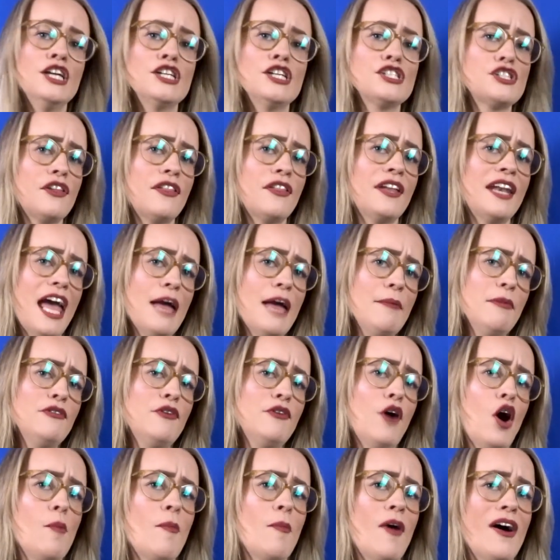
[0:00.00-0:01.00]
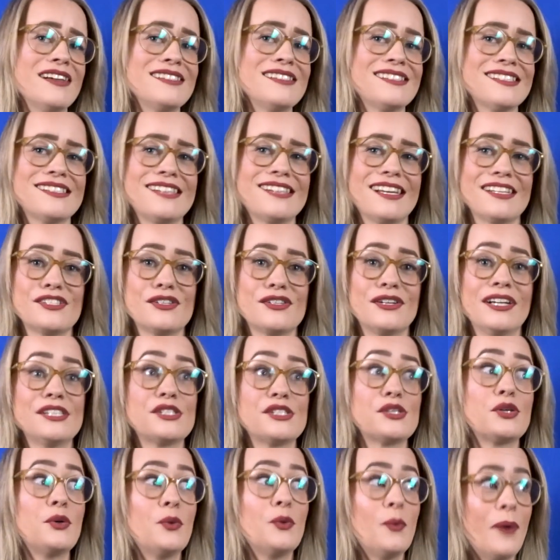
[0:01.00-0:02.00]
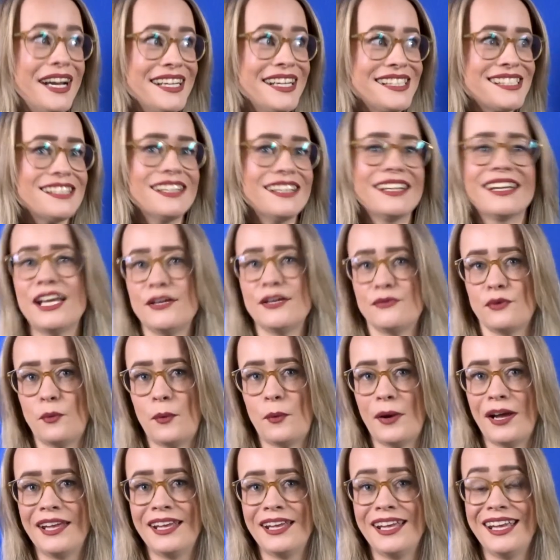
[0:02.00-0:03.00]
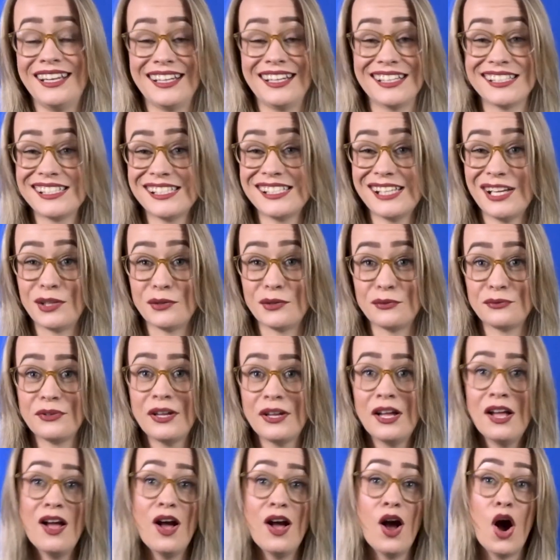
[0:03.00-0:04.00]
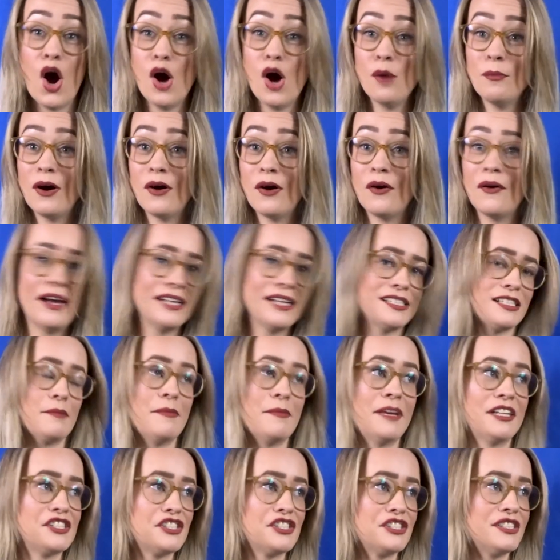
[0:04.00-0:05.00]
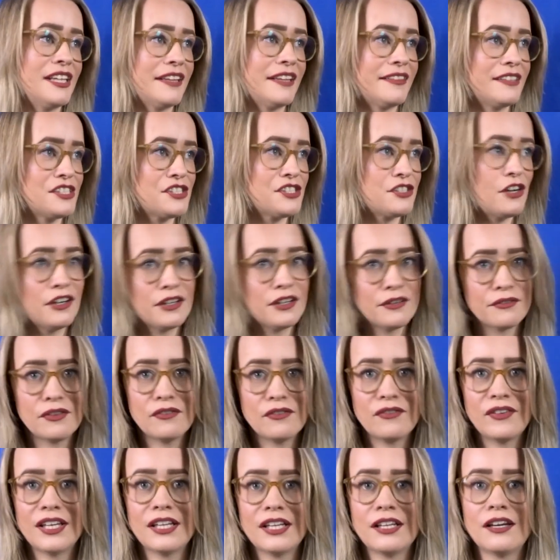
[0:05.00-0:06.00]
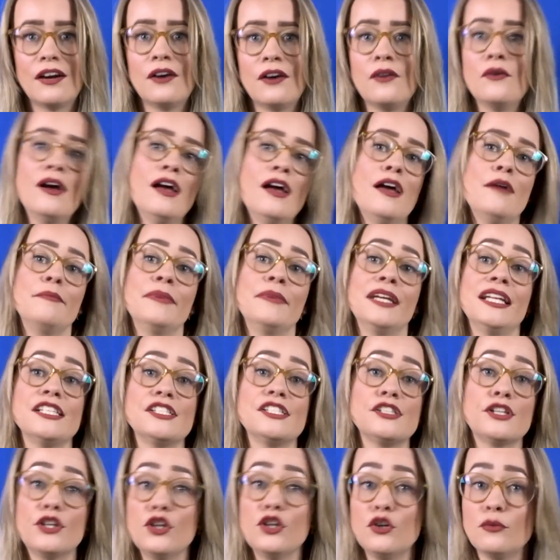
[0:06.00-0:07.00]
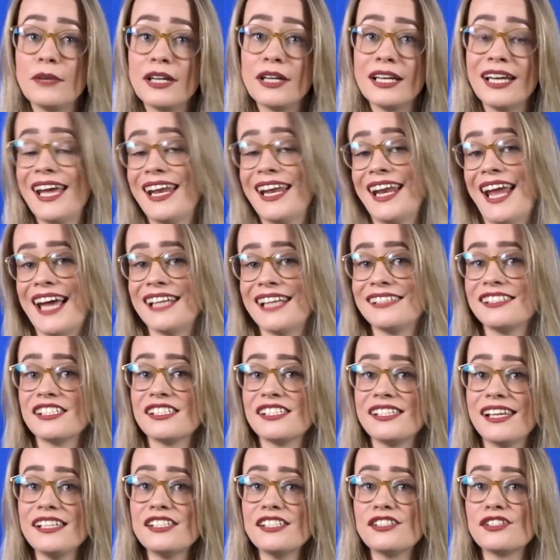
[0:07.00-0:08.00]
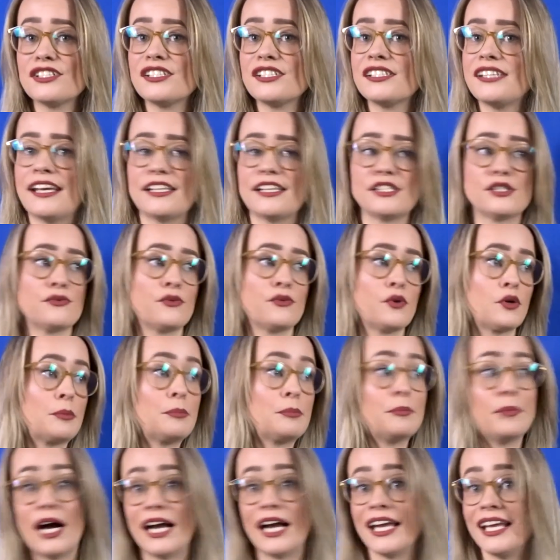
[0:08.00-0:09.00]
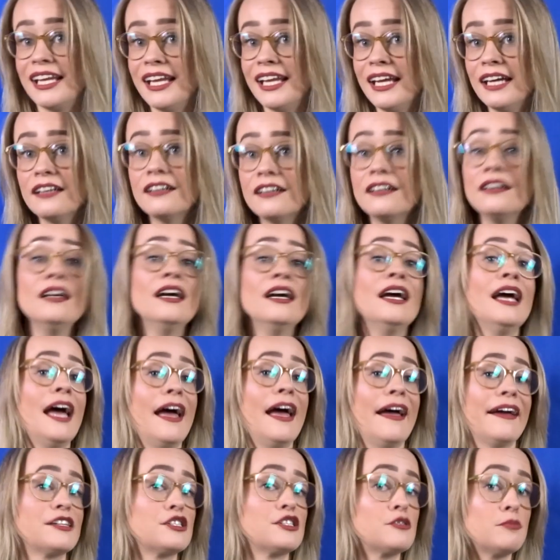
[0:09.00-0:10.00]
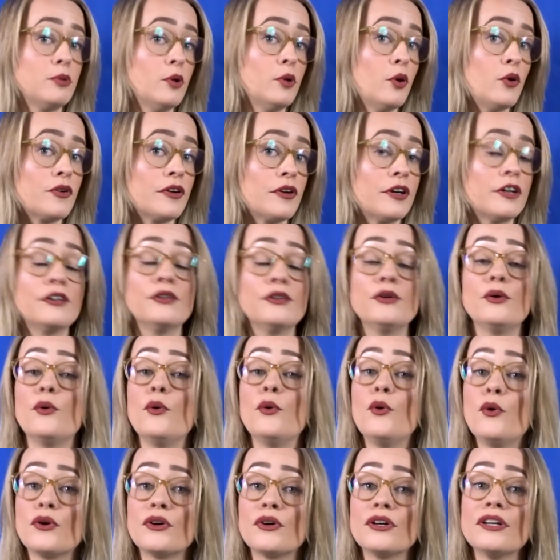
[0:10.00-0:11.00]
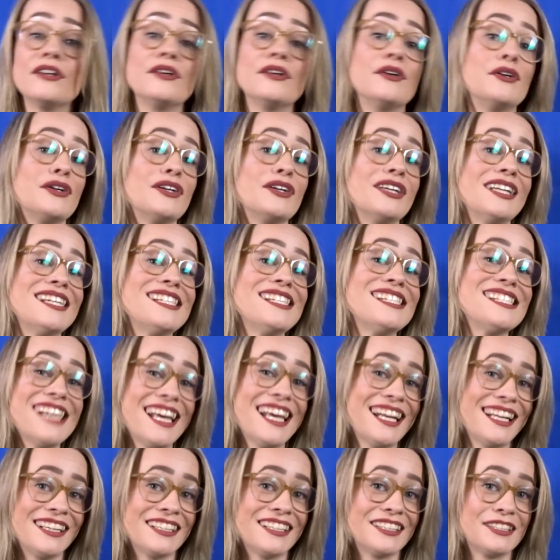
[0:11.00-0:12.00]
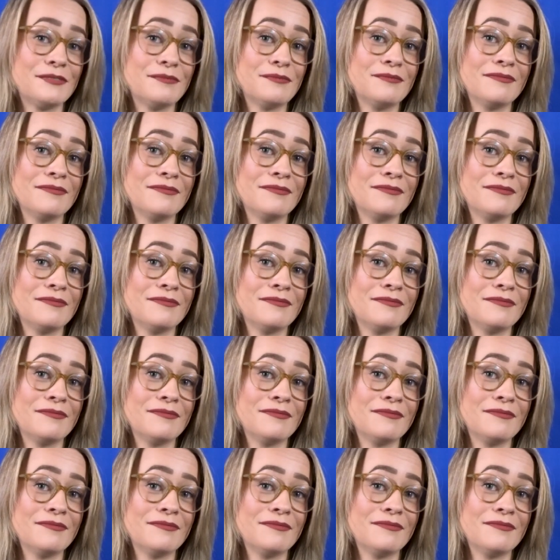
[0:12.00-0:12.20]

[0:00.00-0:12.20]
So the name of Homo Antecessor is quite a giveaway in itself. Homo, as I mentioned at the start of the video, means human, and antecessor stands for pioneer, explorer, or early settler.